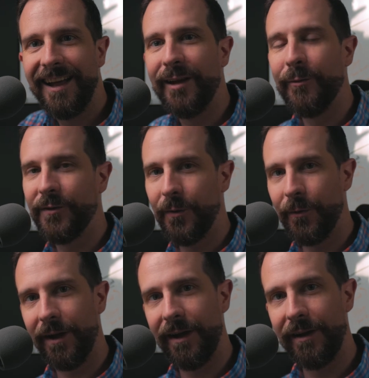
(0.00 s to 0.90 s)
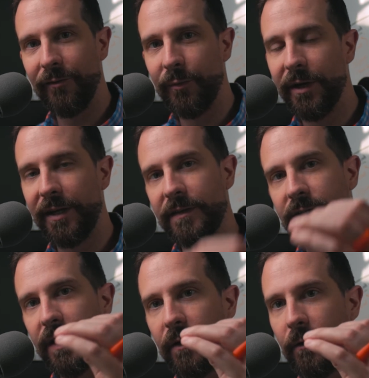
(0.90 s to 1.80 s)
Hey, what's going on, everybody?
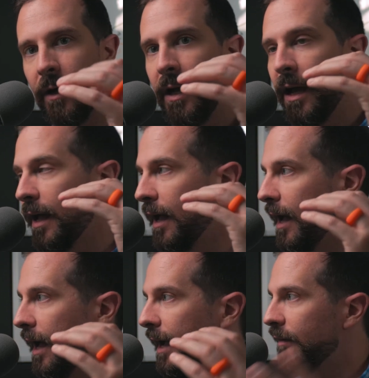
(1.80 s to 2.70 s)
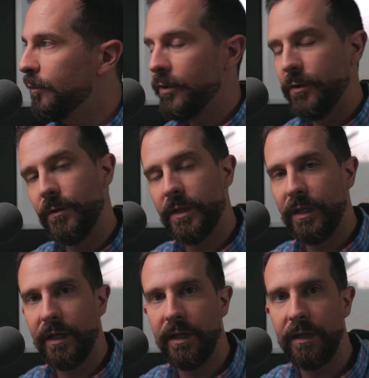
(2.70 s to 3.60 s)
So I have been
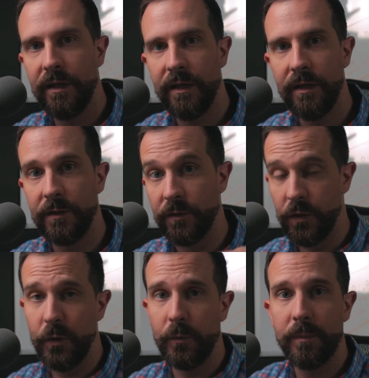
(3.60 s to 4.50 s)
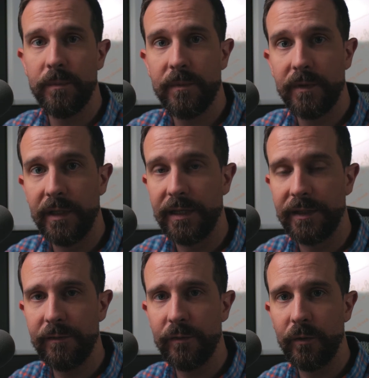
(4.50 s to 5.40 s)
using Zoom
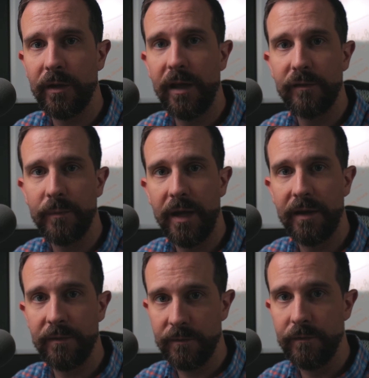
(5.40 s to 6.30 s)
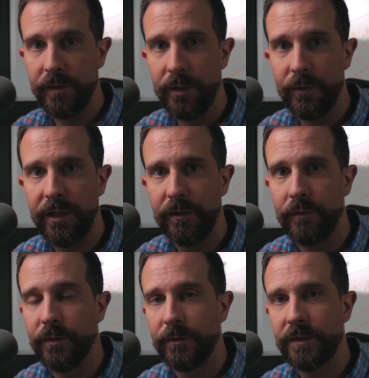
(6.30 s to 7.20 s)
lately for a lot of my video
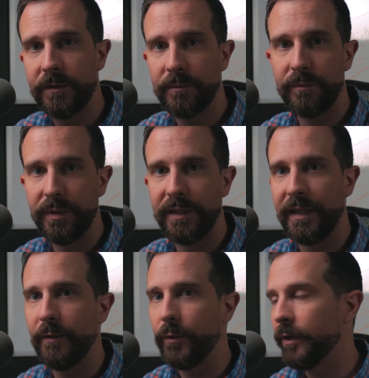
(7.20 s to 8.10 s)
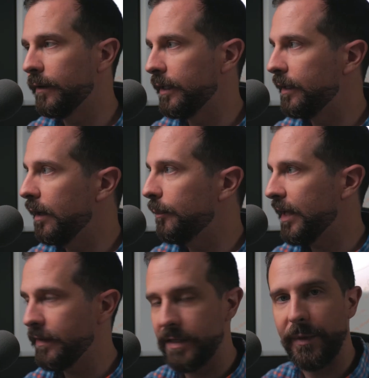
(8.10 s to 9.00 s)
interviews, being that we are in a
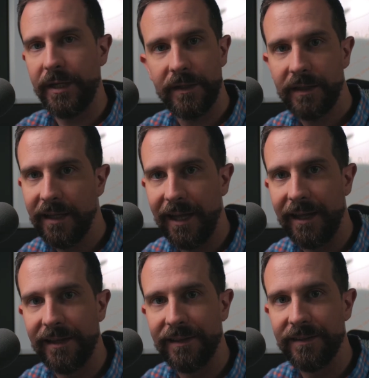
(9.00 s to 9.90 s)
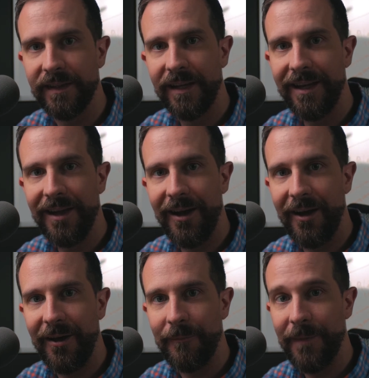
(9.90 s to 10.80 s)
pandemic. And
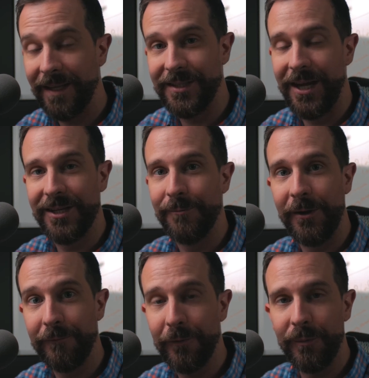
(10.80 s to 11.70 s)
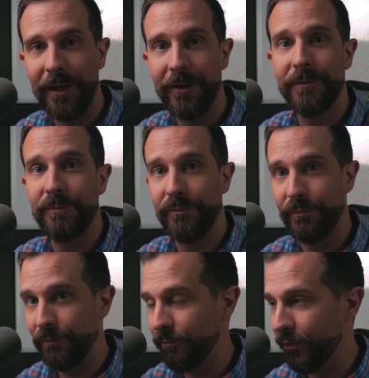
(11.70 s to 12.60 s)
as a documentary filmmaker,
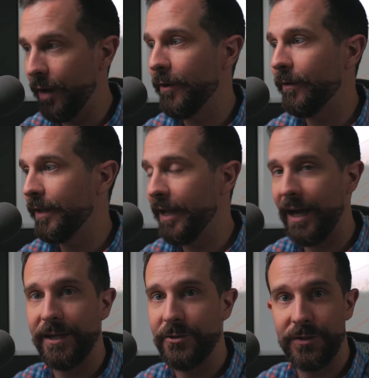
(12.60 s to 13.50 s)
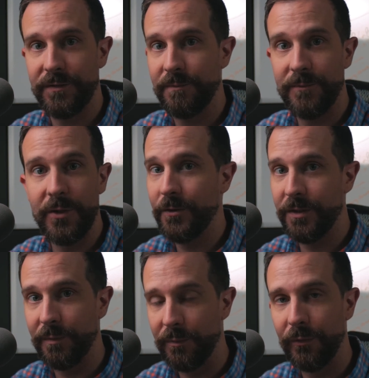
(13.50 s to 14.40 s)
primarily I just talk
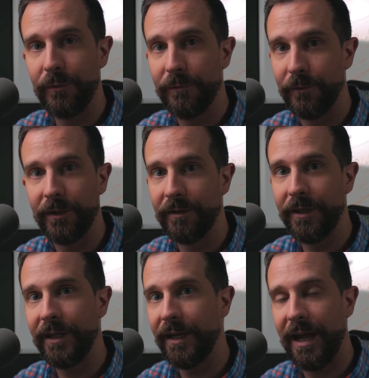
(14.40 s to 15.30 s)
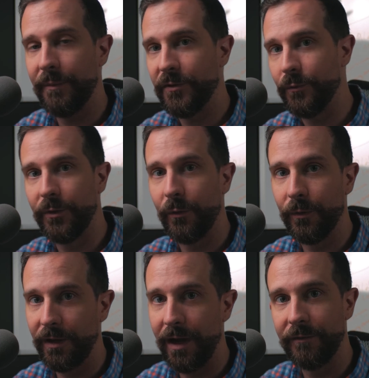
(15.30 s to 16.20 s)
to people for a living and happen to record
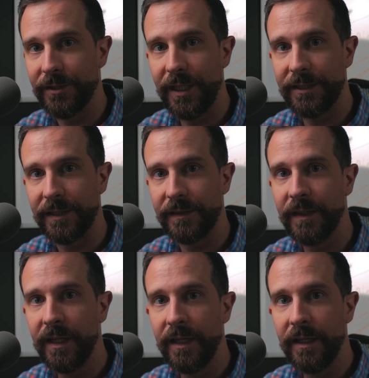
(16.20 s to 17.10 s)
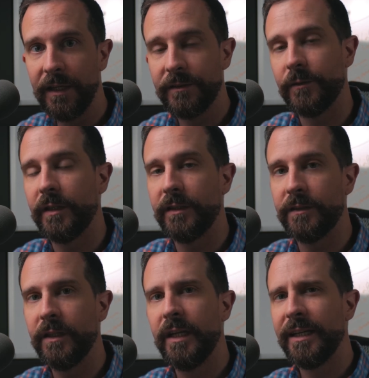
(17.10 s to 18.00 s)
the conversations. So
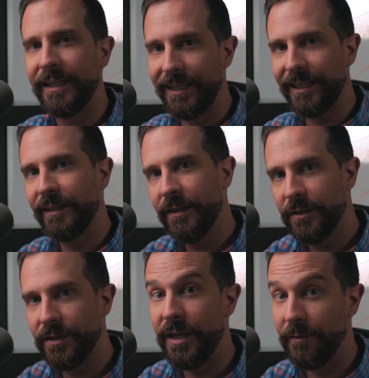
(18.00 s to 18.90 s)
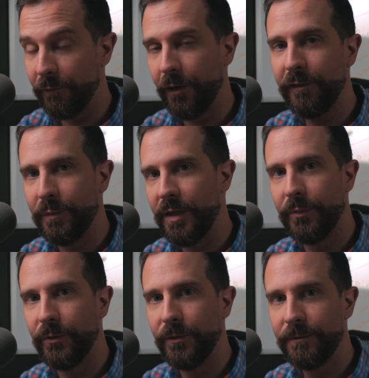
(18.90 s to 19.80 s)
since getting in front of
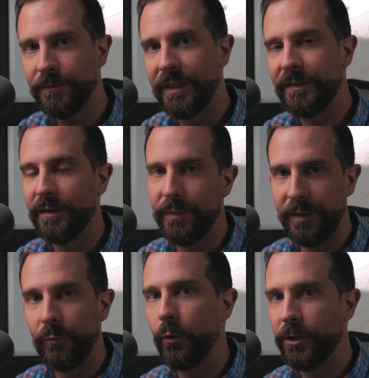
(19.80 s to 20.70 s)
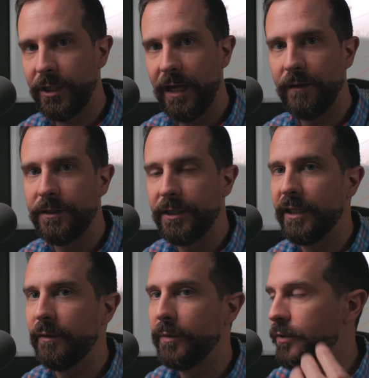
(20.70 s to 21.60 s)
people is a bit more
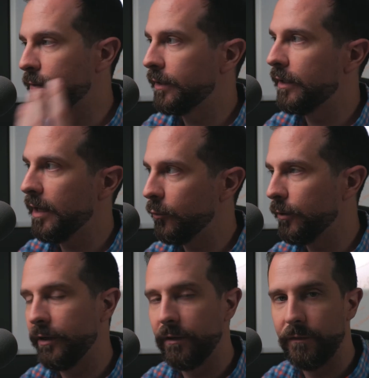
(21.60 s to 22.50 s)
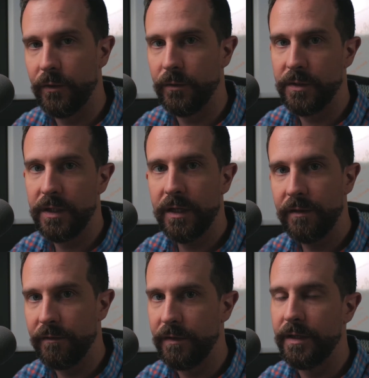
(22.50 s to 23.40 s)
challenging, I've been doing a lot more interviews
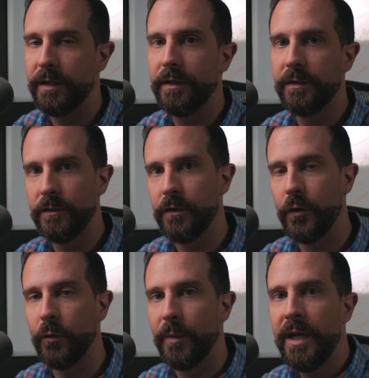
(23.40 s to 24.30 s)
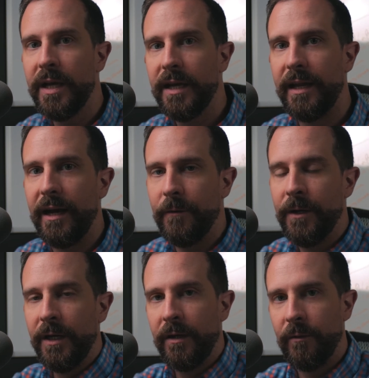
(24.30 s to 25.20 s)
via Zoom. Now,
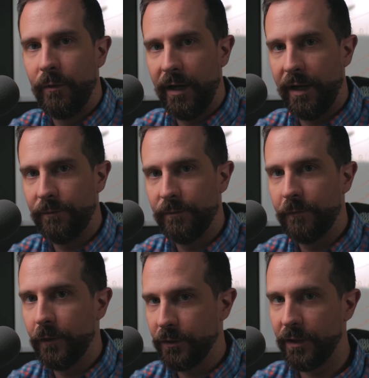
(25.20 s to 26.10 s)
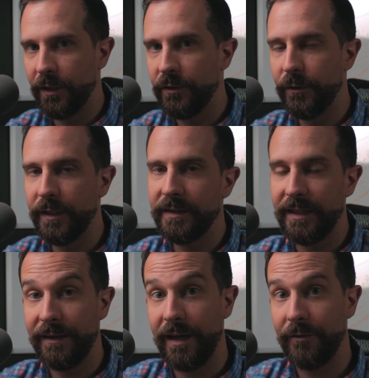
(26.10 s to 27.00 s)
when I first started doing this,
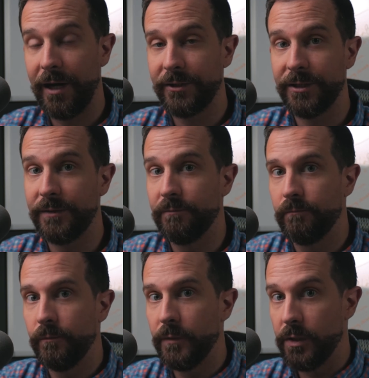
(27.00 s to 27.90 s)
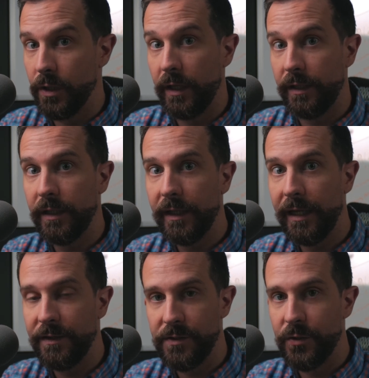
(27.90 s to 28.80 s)
I had never actually done
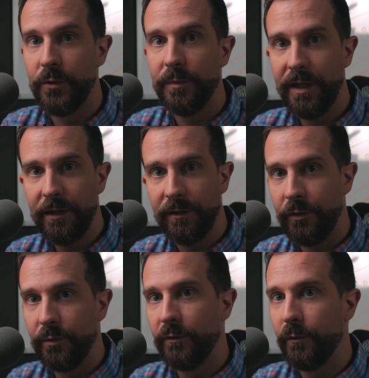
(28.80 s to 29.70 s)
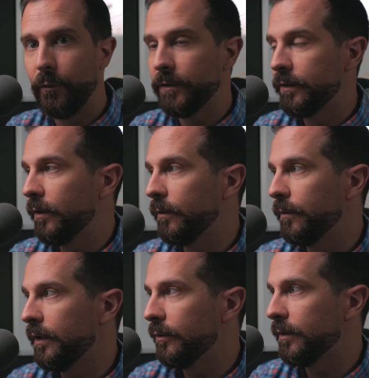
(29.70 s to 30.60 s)
a Zoom interview before. So
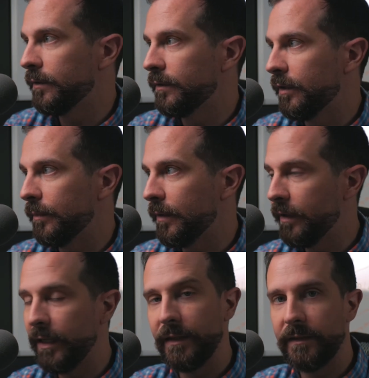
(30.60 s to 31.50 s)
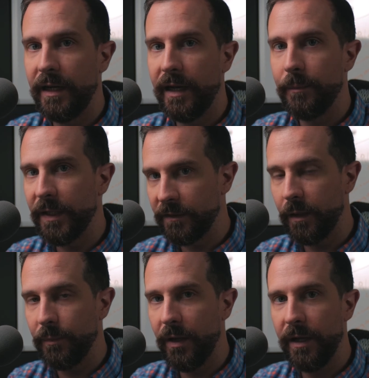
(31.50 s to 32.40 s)
there were some things that I messed
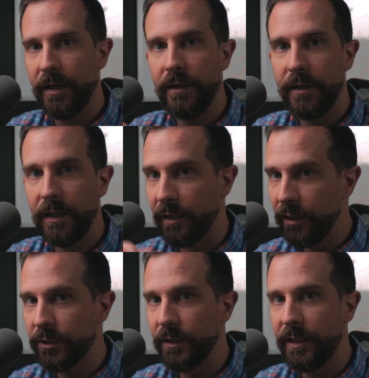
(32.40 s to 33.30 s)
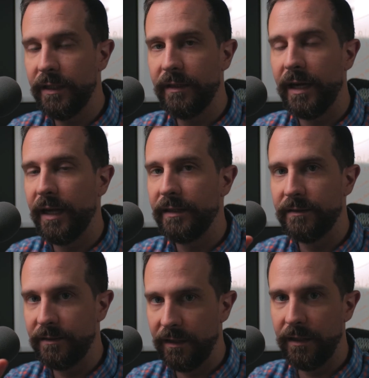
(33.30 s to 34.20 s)
up on initially that I
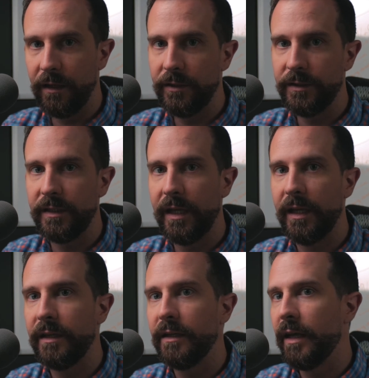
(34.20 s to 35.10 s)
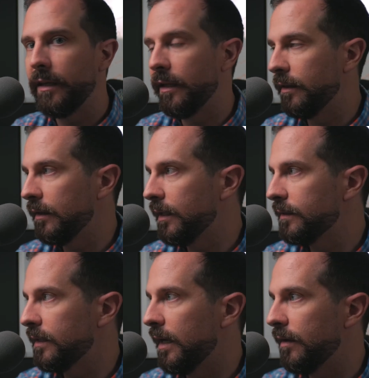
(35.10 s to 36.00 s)
didn't understand, and then
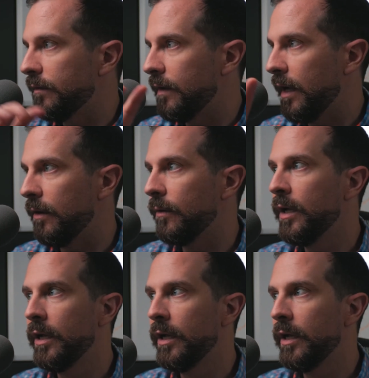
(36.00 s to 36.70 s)
things that I've now